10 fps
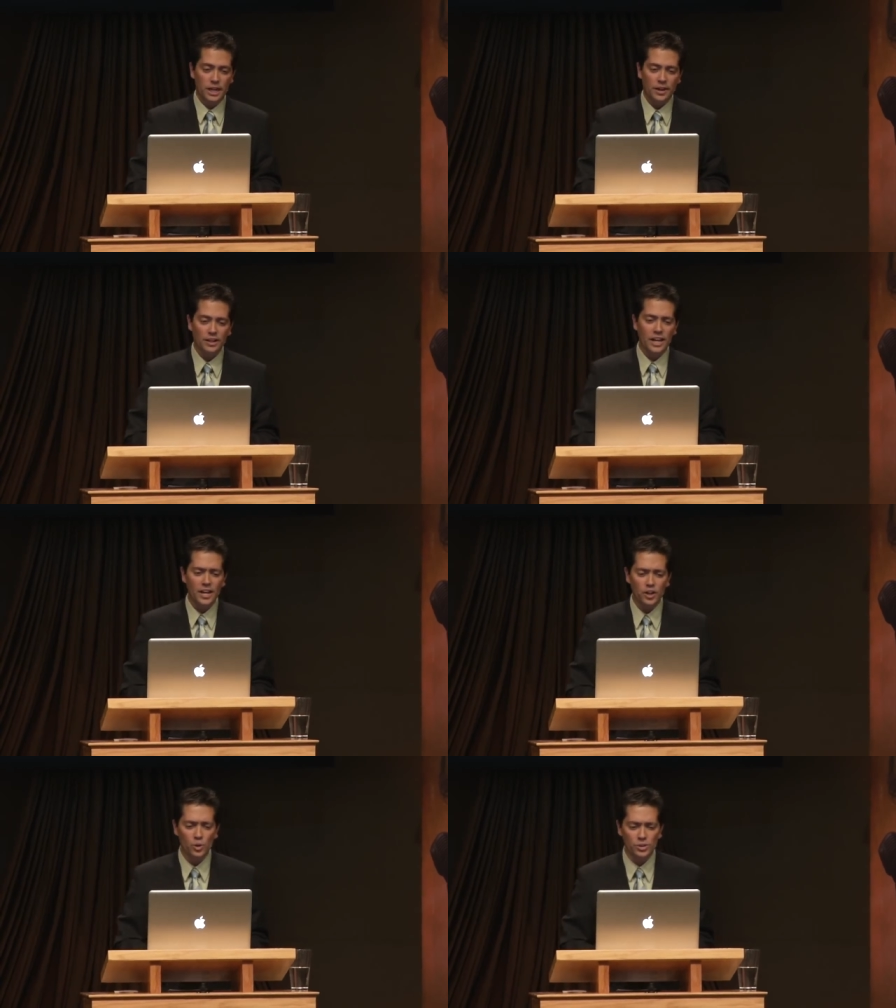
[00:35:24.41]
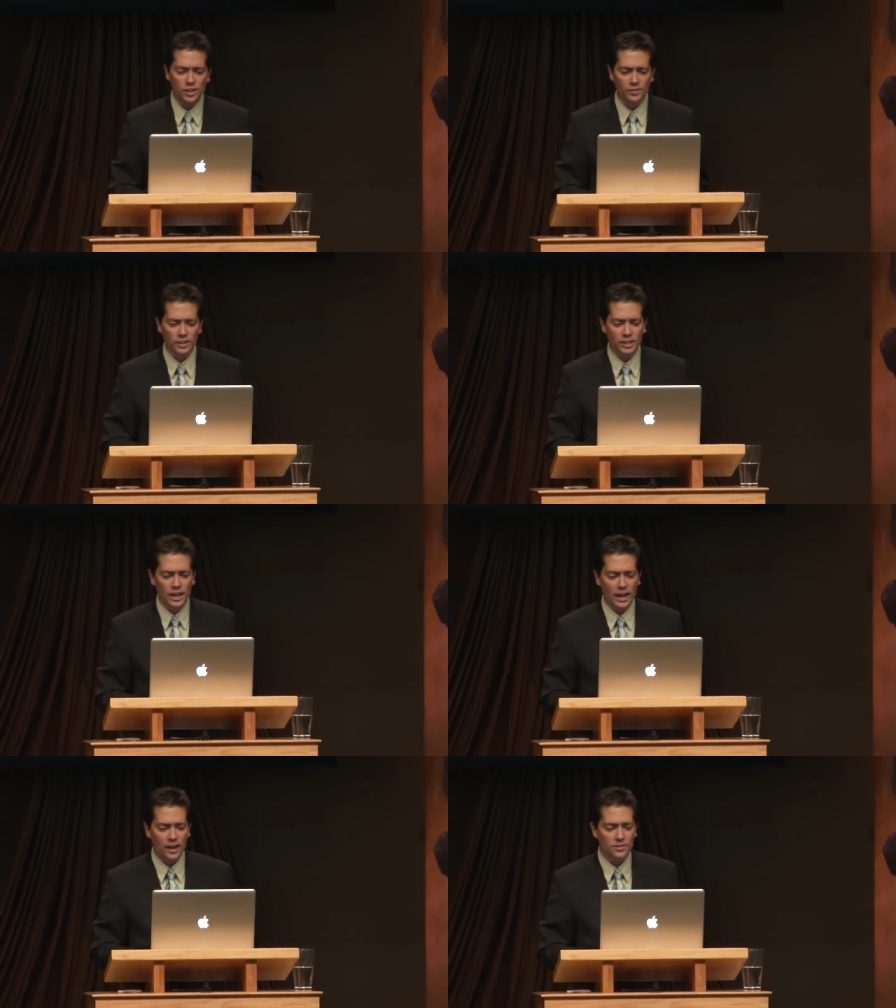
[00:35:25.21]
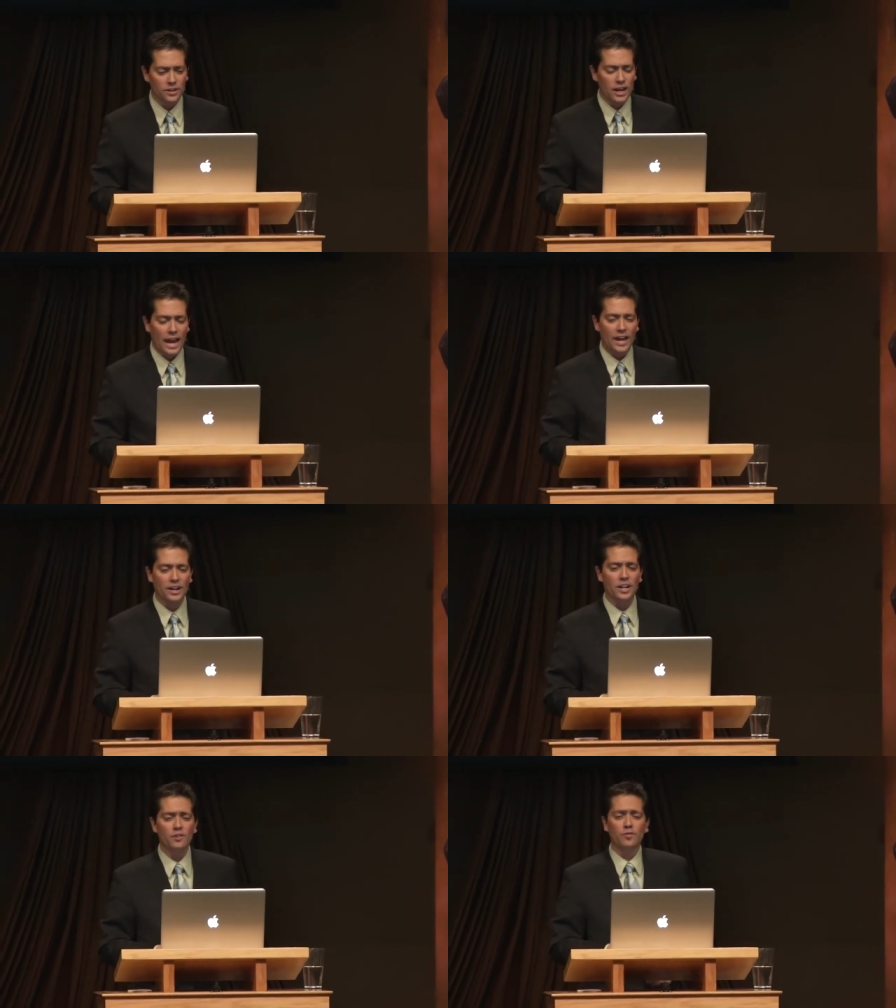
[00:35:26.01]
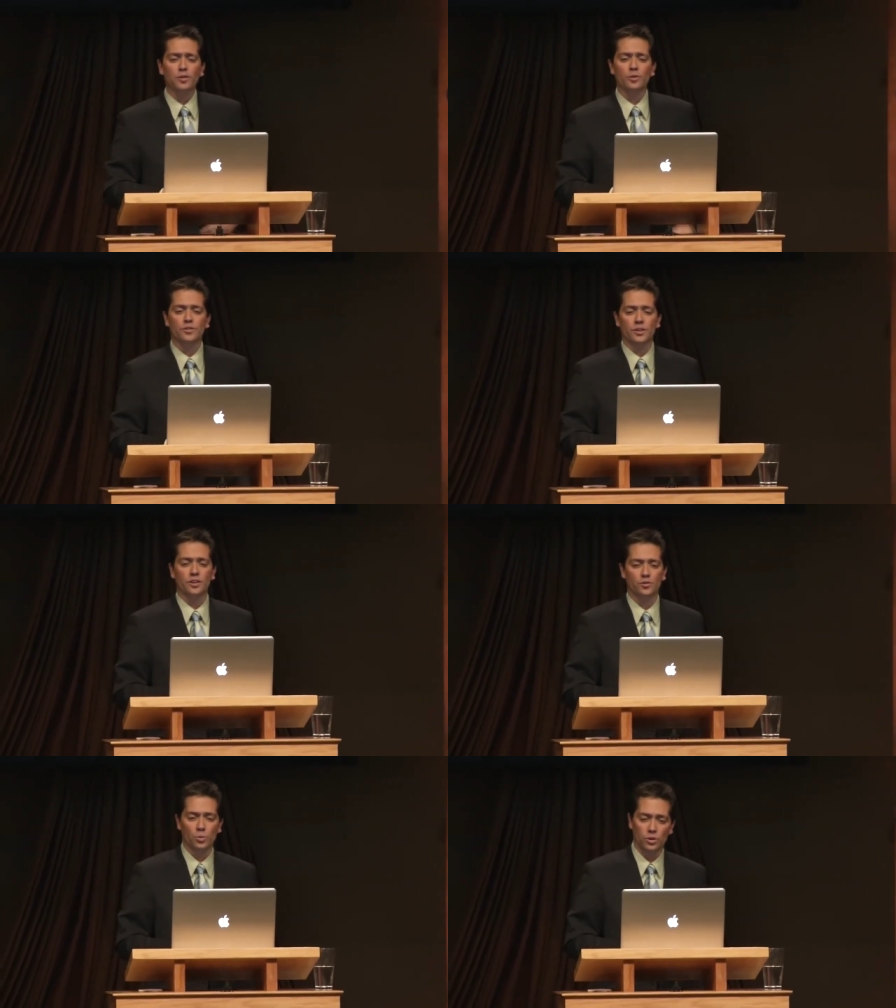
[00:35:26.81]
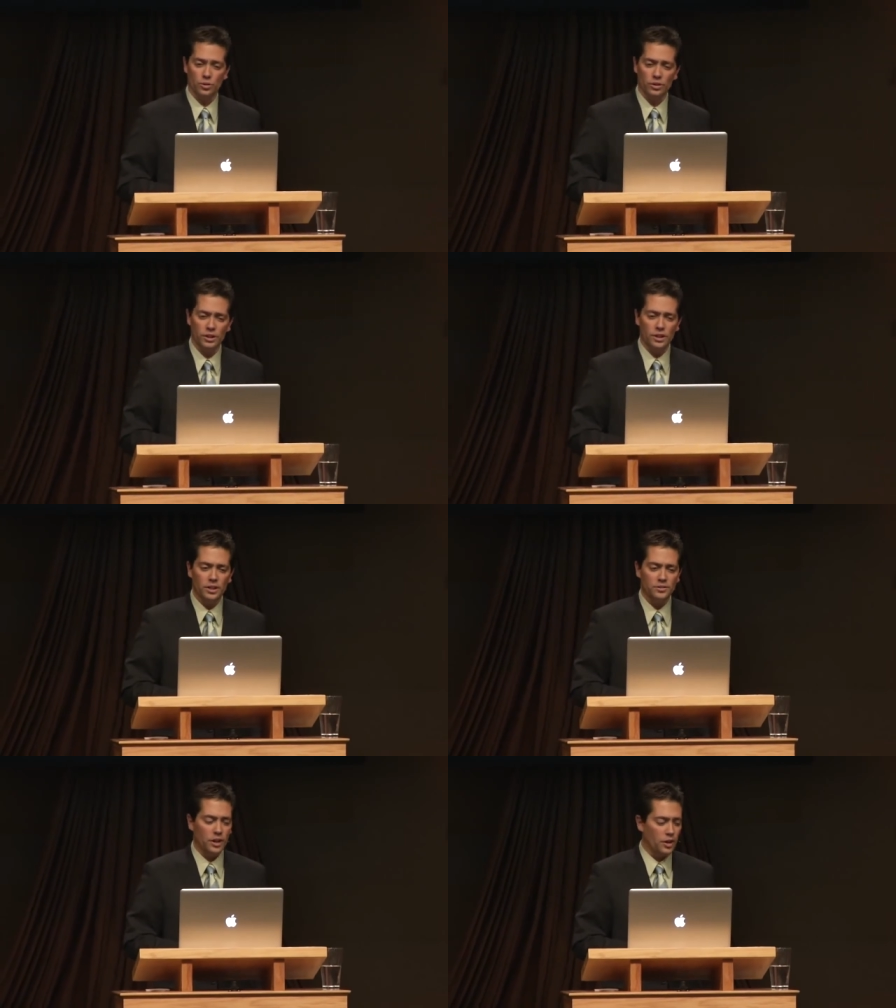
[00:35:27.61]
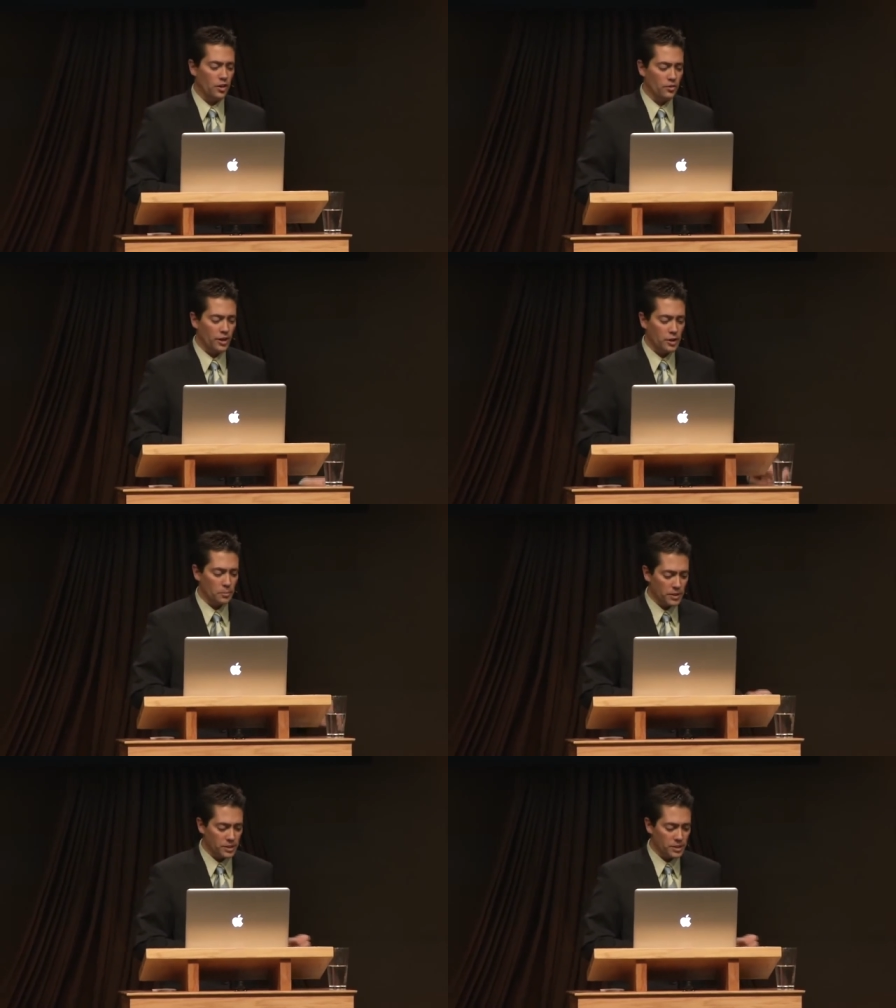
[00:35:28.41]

And a lady who definitely has had an influence in this world is none other than